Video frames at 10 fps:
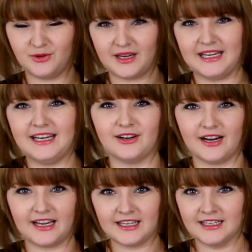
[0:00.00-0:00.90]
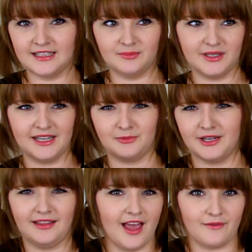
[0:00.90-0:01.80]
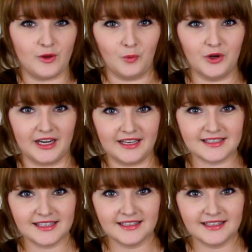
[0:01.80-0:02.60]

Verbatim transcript: you can hear it, but in real life you wouldn't.